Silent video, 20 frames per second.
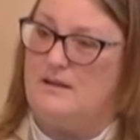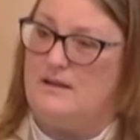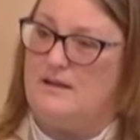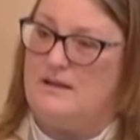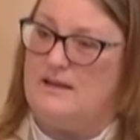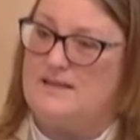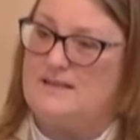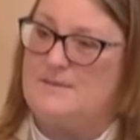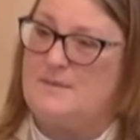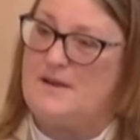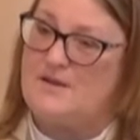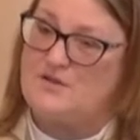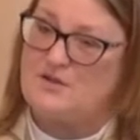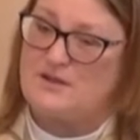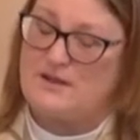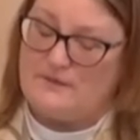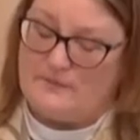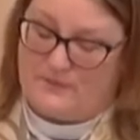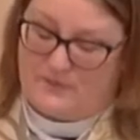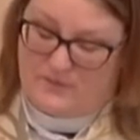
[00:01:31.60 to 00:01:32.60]

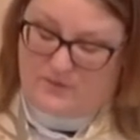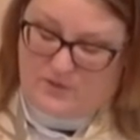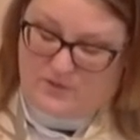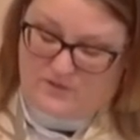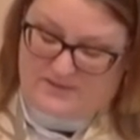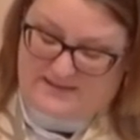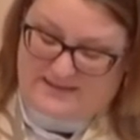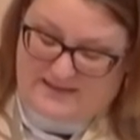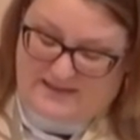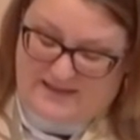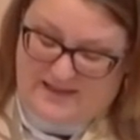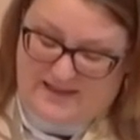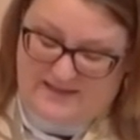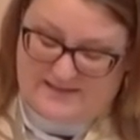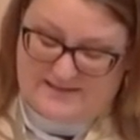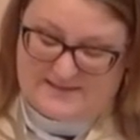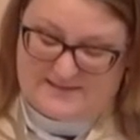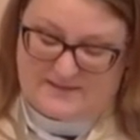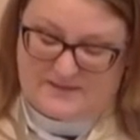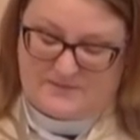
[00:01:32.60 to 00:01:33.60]
especially for those
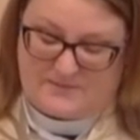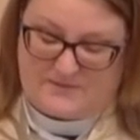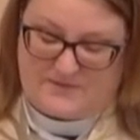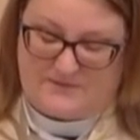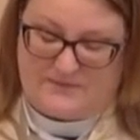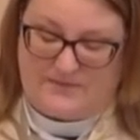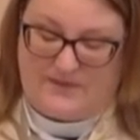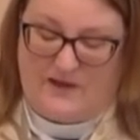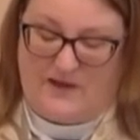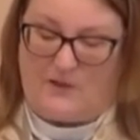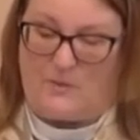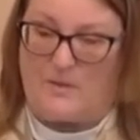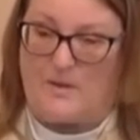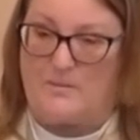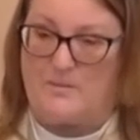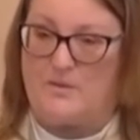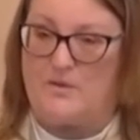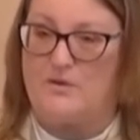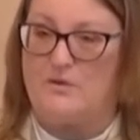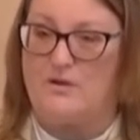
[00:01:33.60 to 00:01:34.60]
accustomed to following
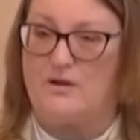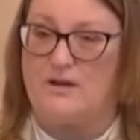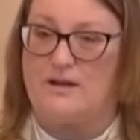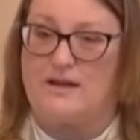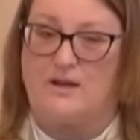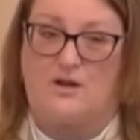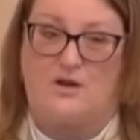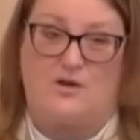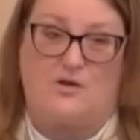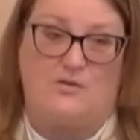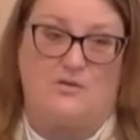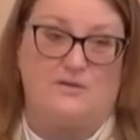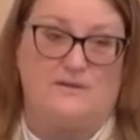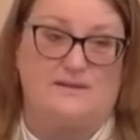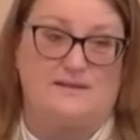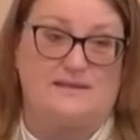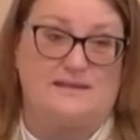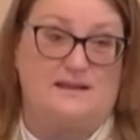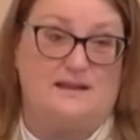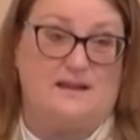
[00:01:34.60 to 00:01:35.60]
purity
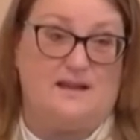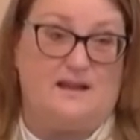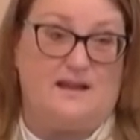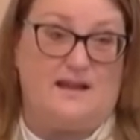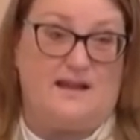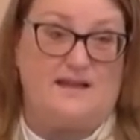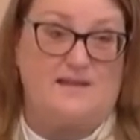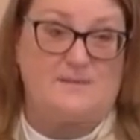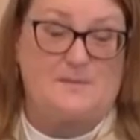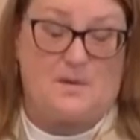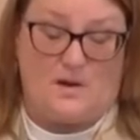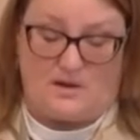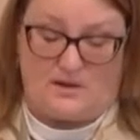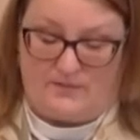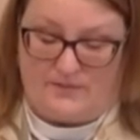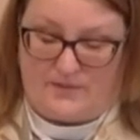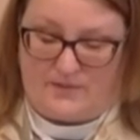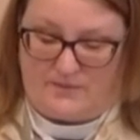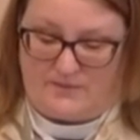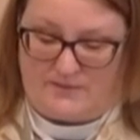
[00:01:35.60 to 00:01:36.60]
codes as part
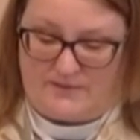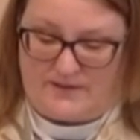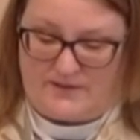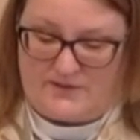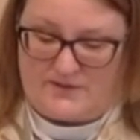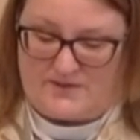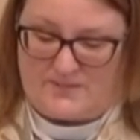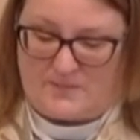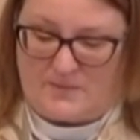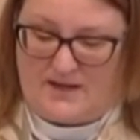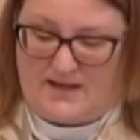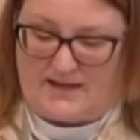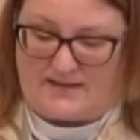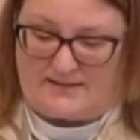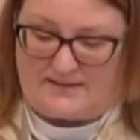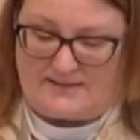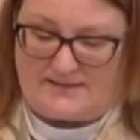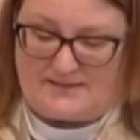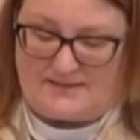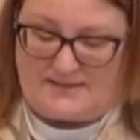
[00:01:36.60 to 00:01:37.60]
of their religious
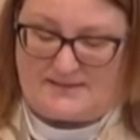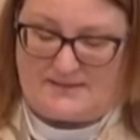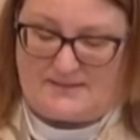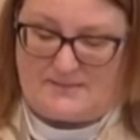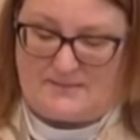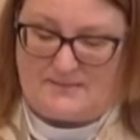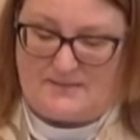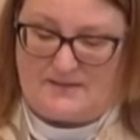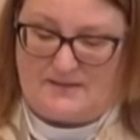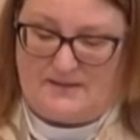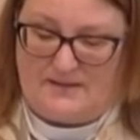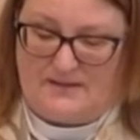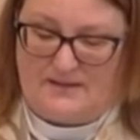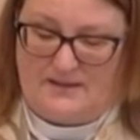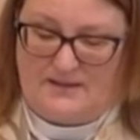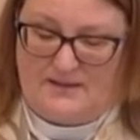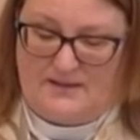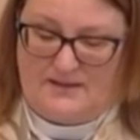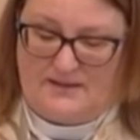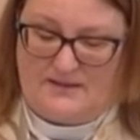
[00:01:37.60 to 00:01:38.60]
practice.
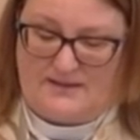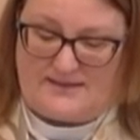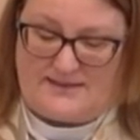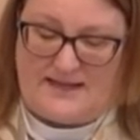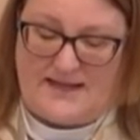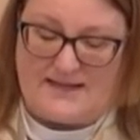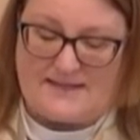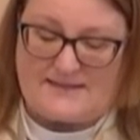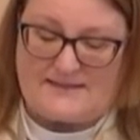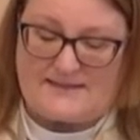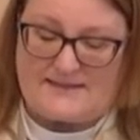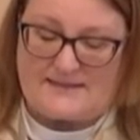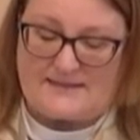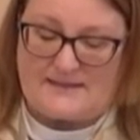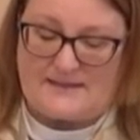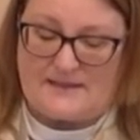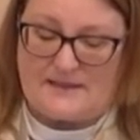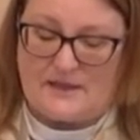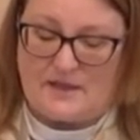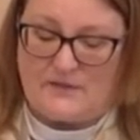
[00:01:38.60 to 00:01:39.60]
The text is
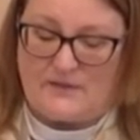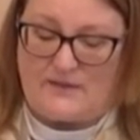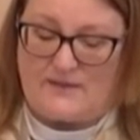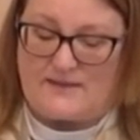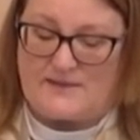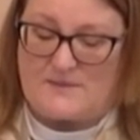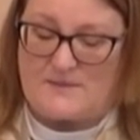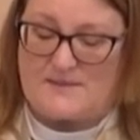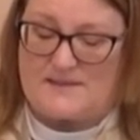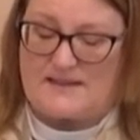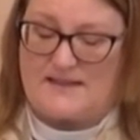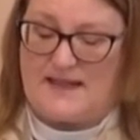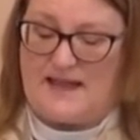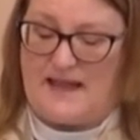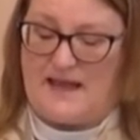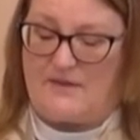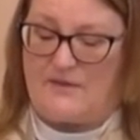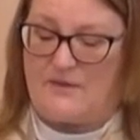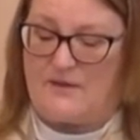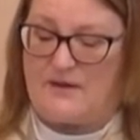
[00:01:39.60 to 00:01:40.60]
clear that this was a
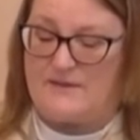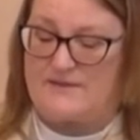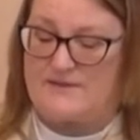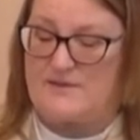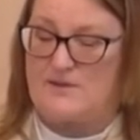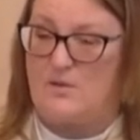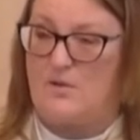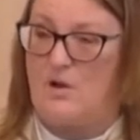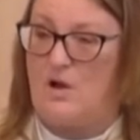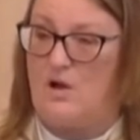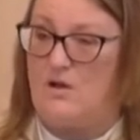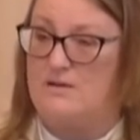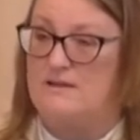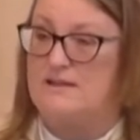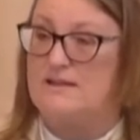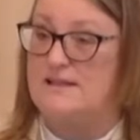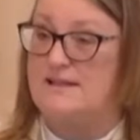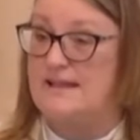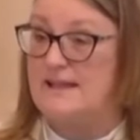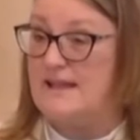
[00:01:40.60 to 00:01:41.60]
gathering of so called
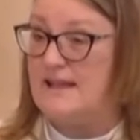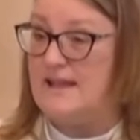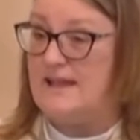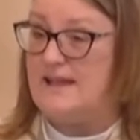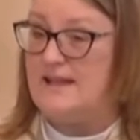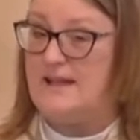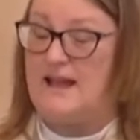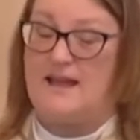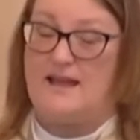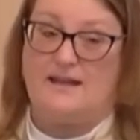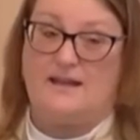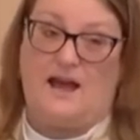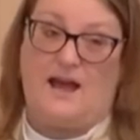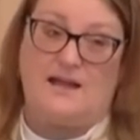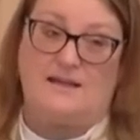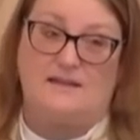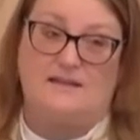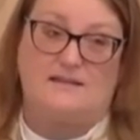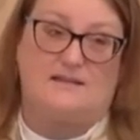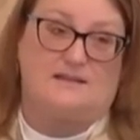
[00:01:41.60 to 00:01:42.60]
clean and
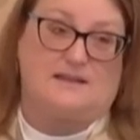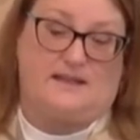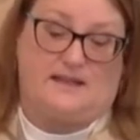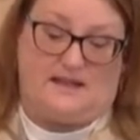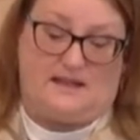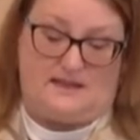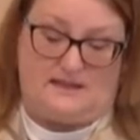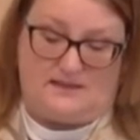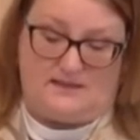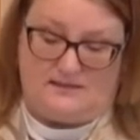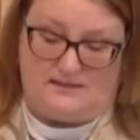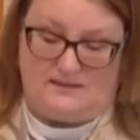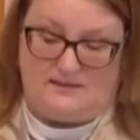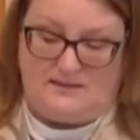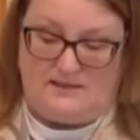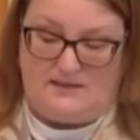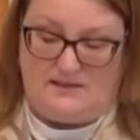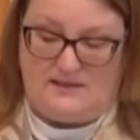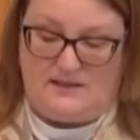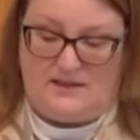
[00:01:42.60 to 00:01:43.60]
unclean,
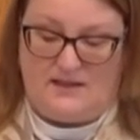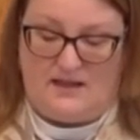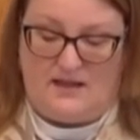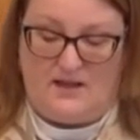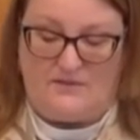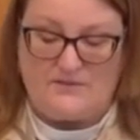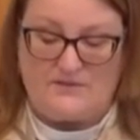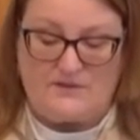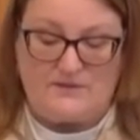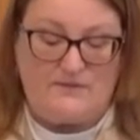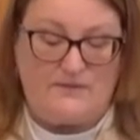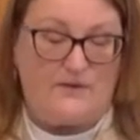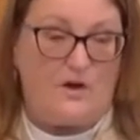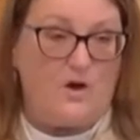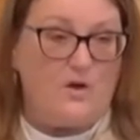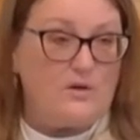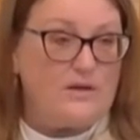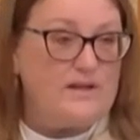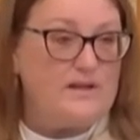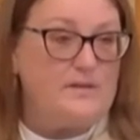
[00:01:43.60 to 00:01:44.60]
of
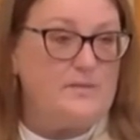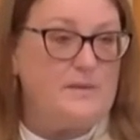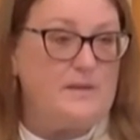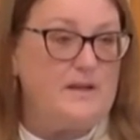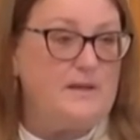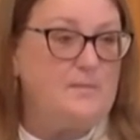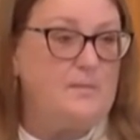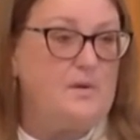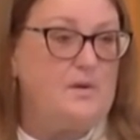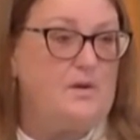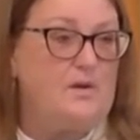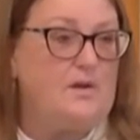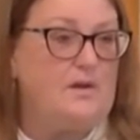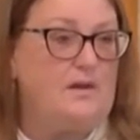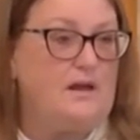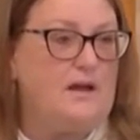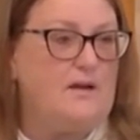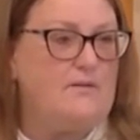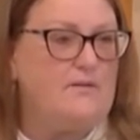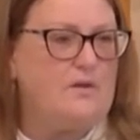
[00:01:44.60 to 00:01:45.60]
devoted people,
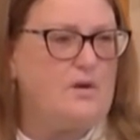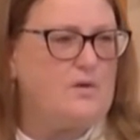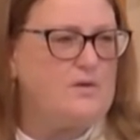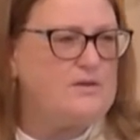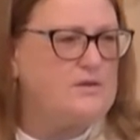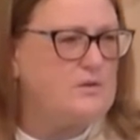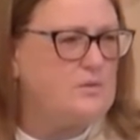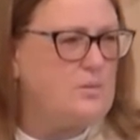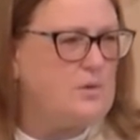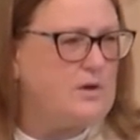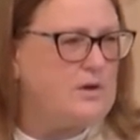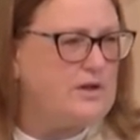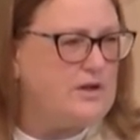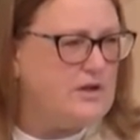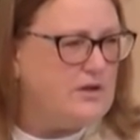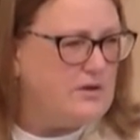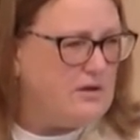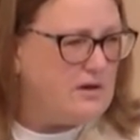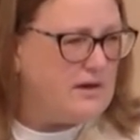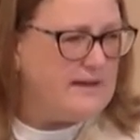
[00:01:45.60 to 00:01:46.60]
of those who were
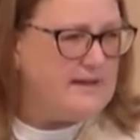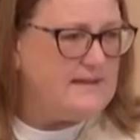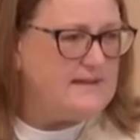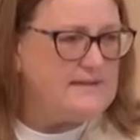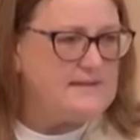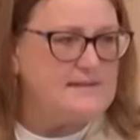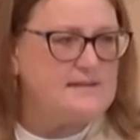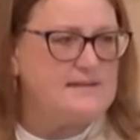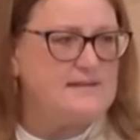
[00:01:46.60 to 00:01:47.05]
curious,